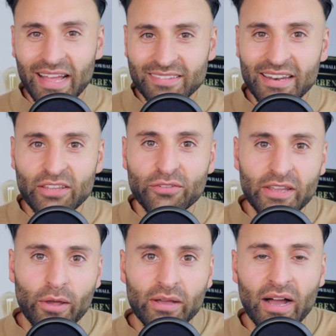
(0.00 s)
that's today's
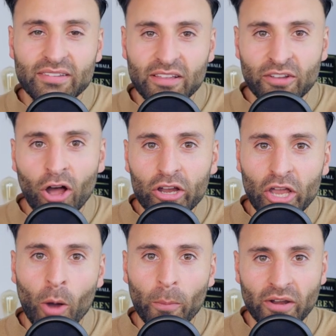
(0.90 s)
video, guys. A
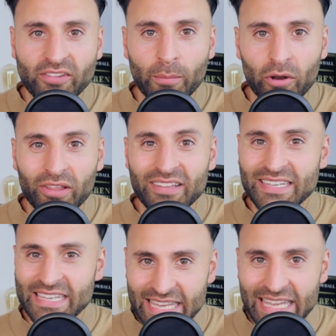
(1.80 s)
target operating model is
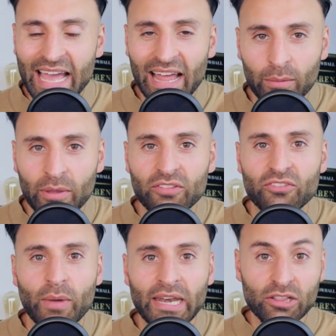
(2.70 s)
a key element
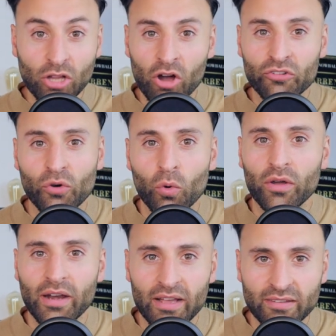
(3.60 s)
to any large
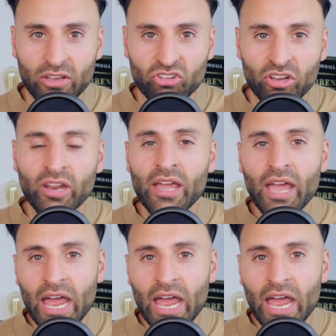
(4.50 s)
organization